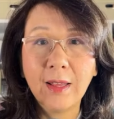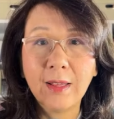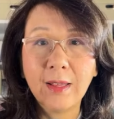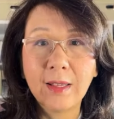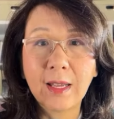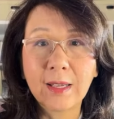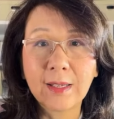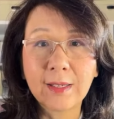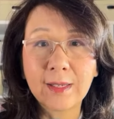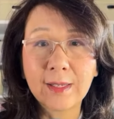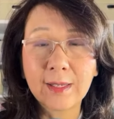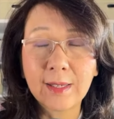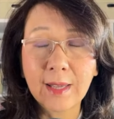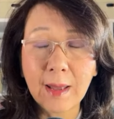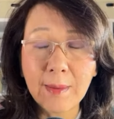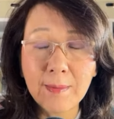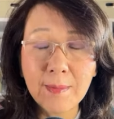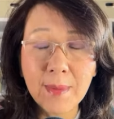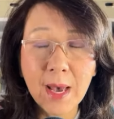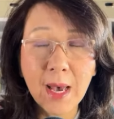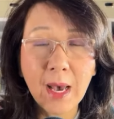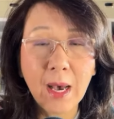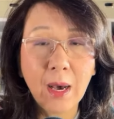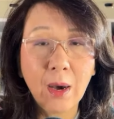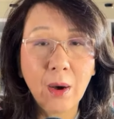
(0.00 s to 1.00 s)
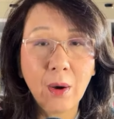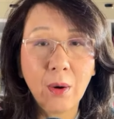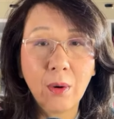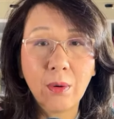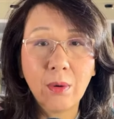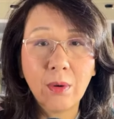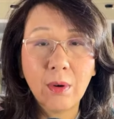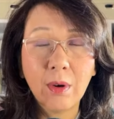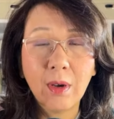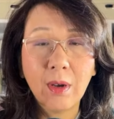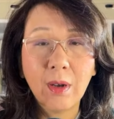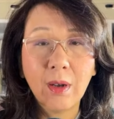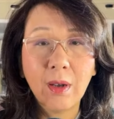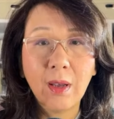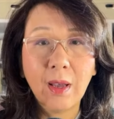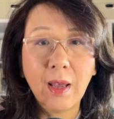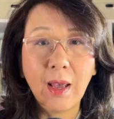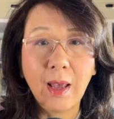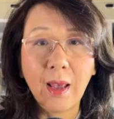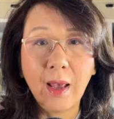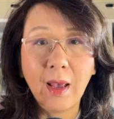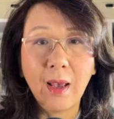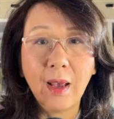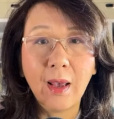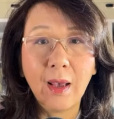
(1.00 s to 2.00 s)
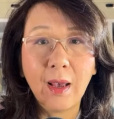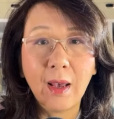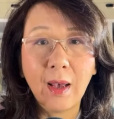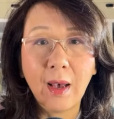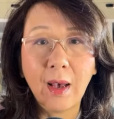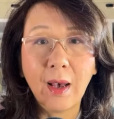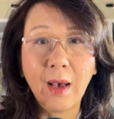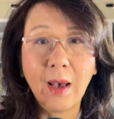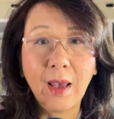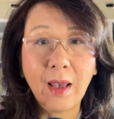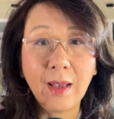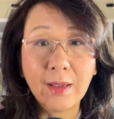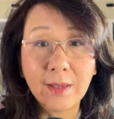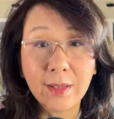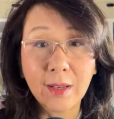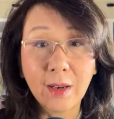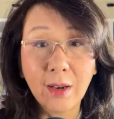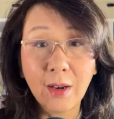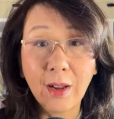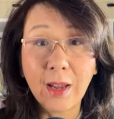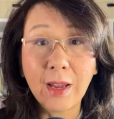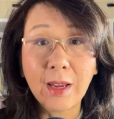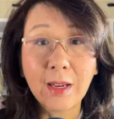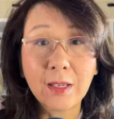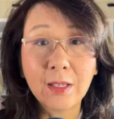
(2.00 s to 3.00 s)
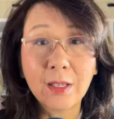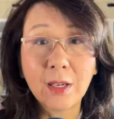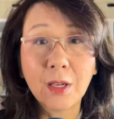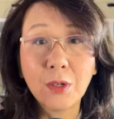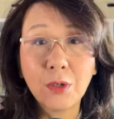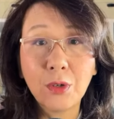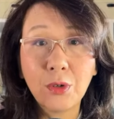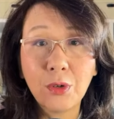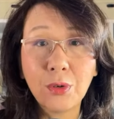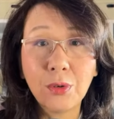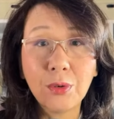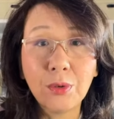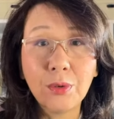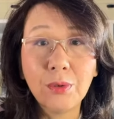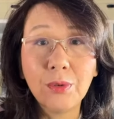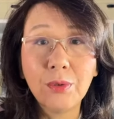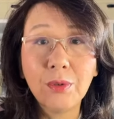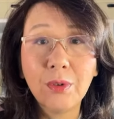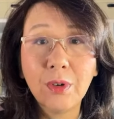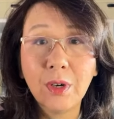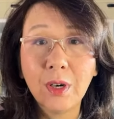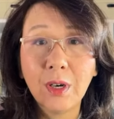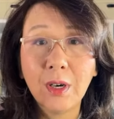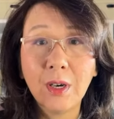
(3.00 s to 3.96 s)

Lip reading: that somehow is linked to